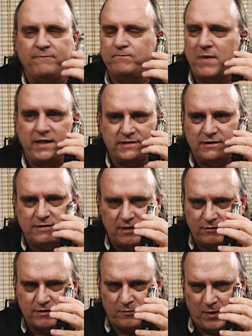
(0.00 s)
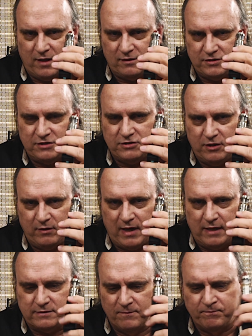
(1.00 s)
my sincerest apologies to you
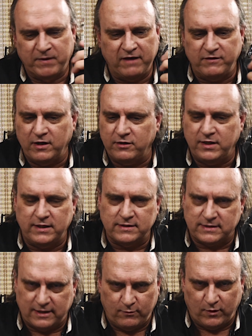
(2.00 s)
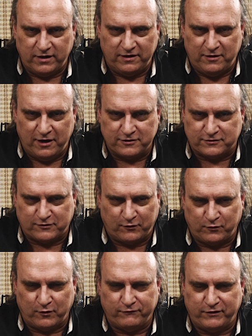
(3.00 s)
guys. Even though you didn't send one just
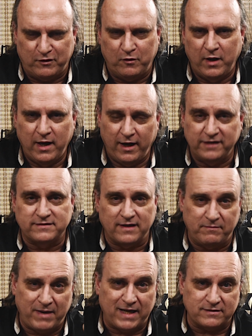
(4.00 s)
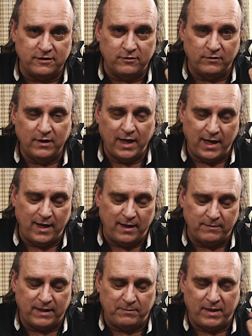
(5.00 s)
to review and send back to you,
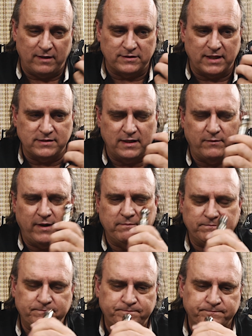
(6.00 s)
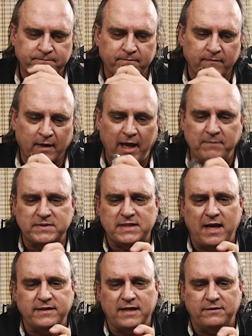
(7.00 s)
I'm going to apologize anyway. And
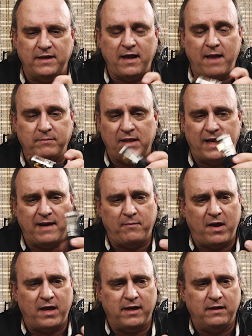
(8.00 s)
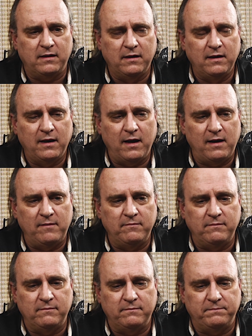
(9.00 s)
besides, I'm glad I bought it
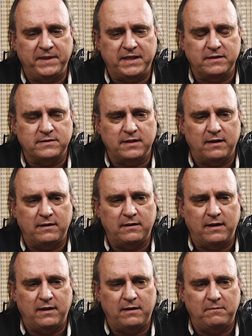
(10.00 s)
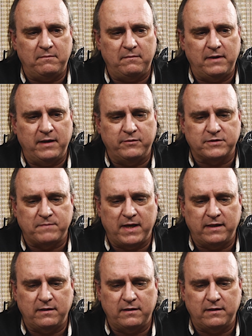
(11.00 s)
because it was